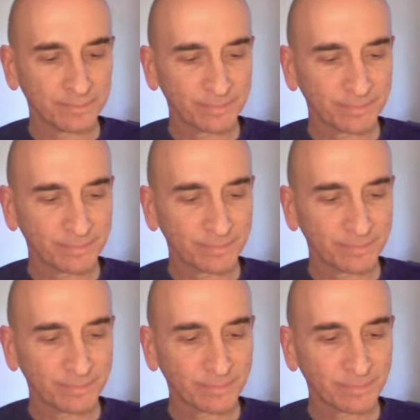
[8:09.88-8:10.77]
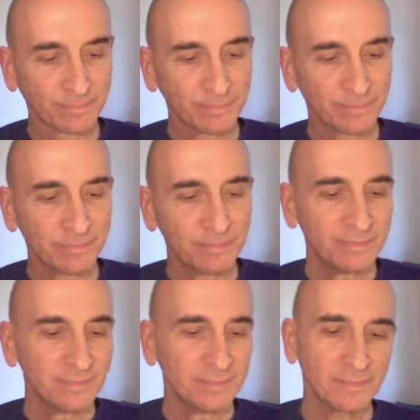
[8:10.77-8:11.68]

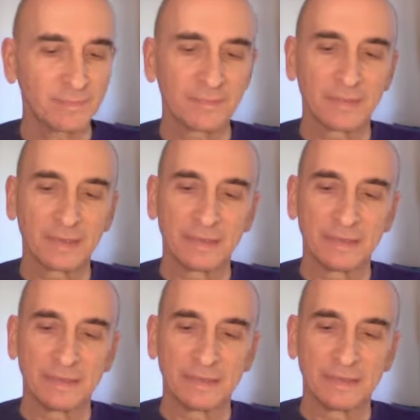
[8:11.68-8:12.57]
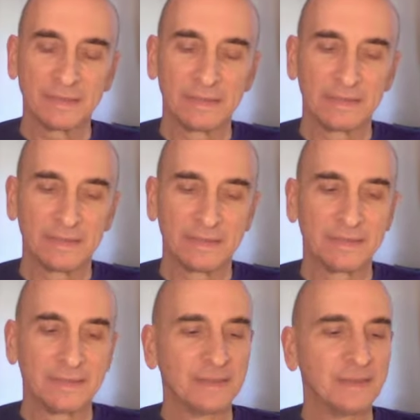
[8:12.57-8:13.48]

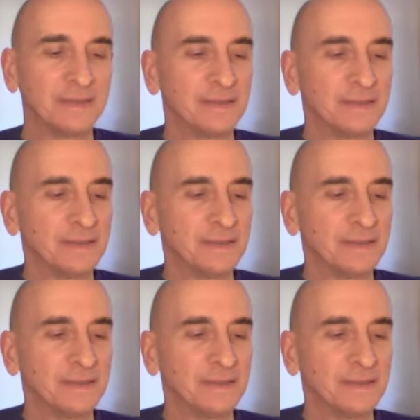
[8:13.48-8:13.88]
(silence)